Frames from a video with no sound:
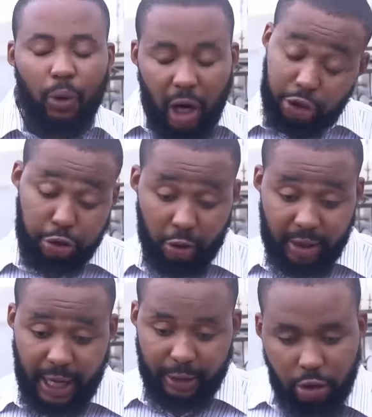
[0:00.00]
will assure
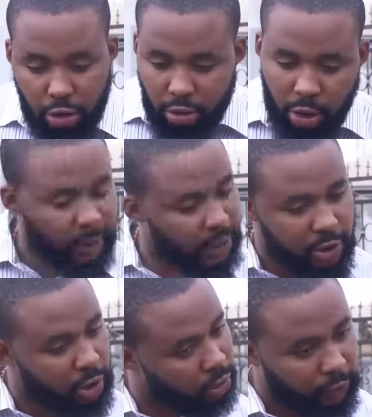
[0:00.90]
you that
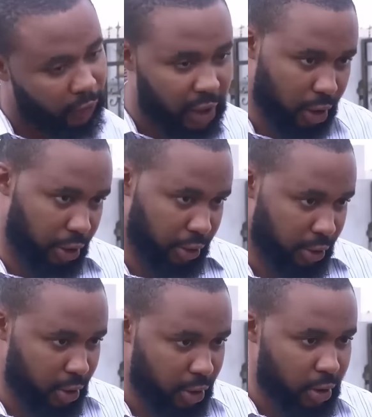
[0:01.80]
nobody's going to fire
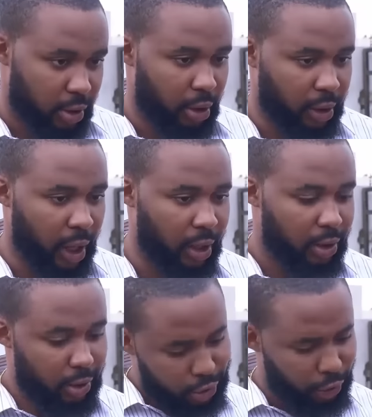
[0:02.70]
you. Okay?
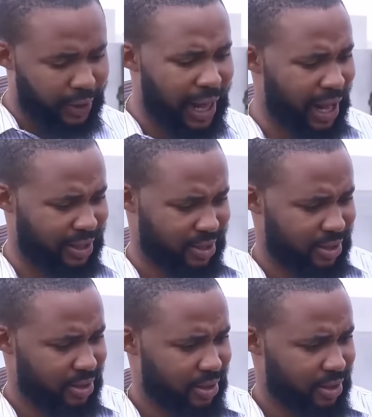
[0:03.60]
So relax.